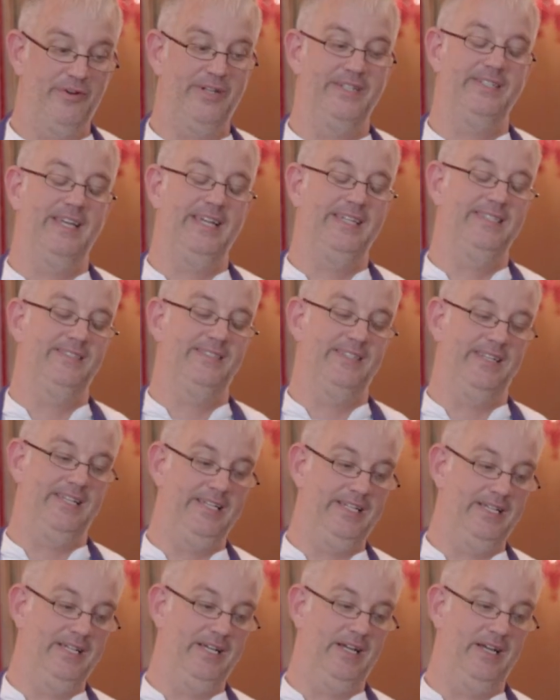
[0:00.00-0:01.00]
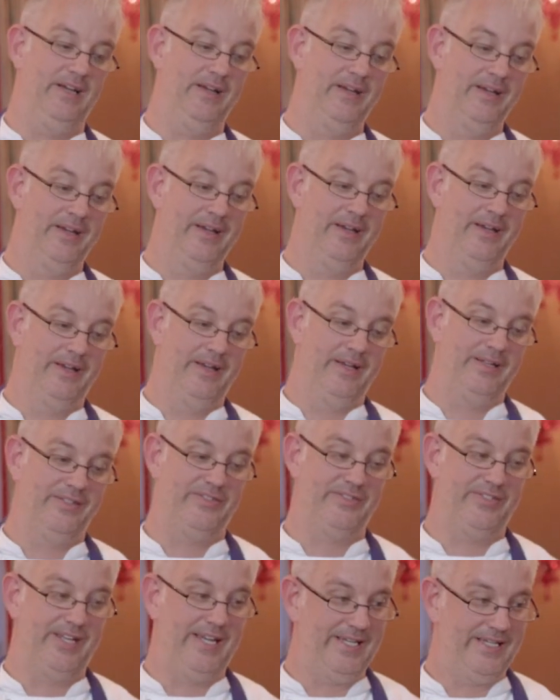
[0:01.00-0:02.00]
very tasty
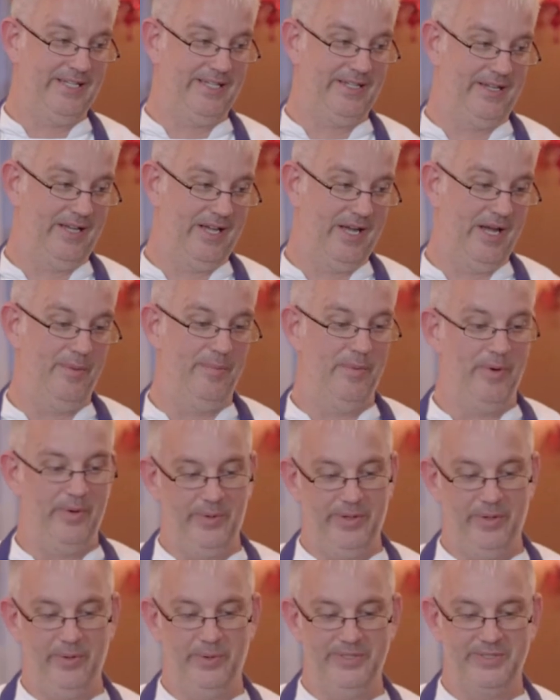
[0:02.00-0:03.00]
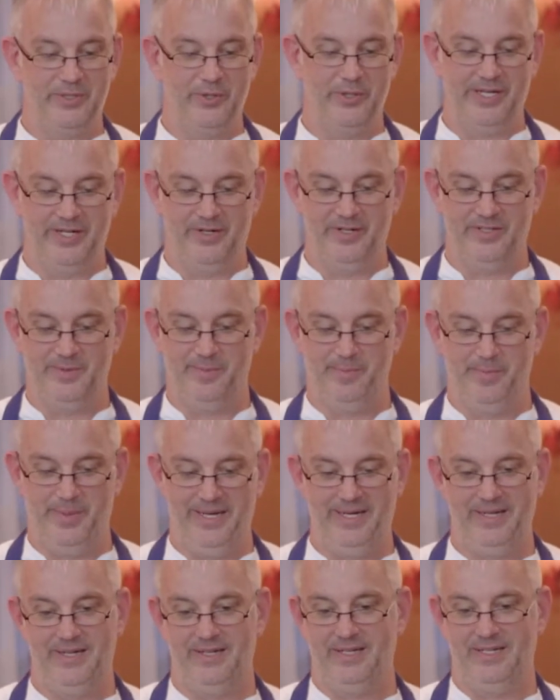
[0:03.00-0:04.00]
steak, but we always cook it nice and
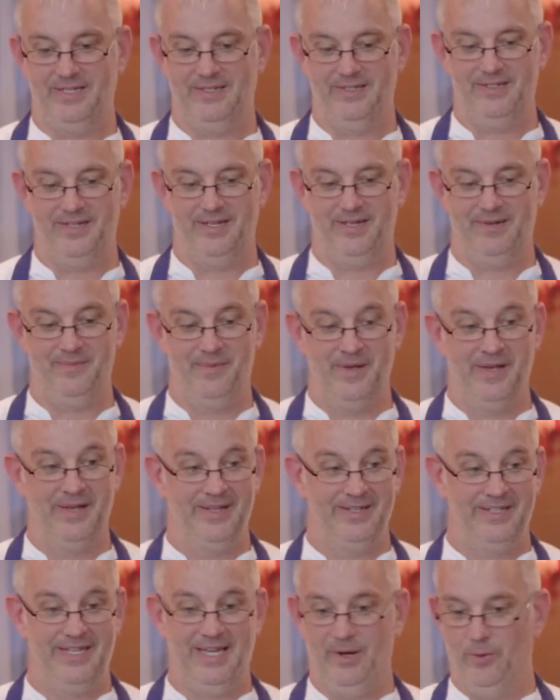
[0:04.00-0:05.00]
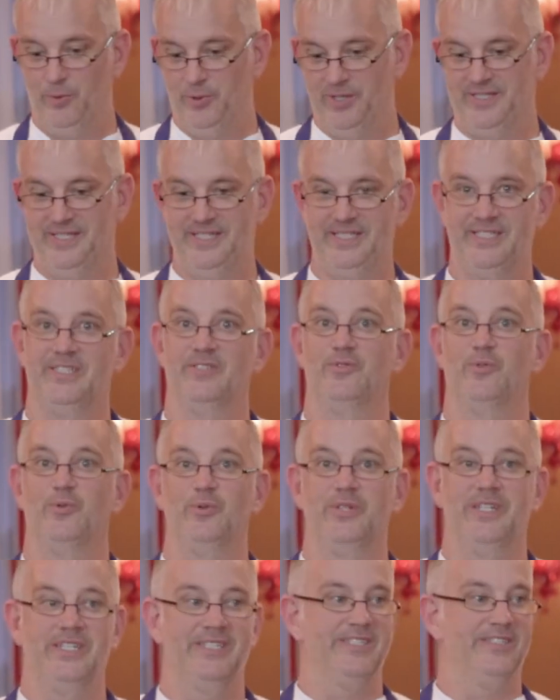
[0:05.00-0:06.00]
pink. And all the dishes
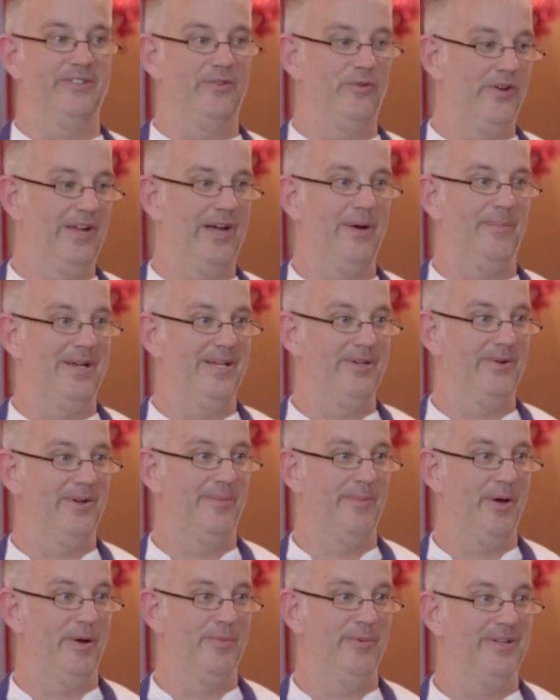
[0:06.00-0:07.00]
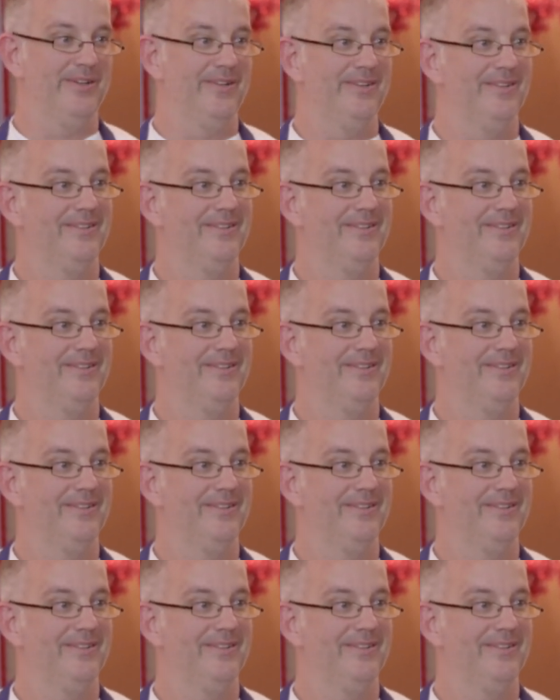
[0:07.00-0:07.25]
are on our menu at the moment.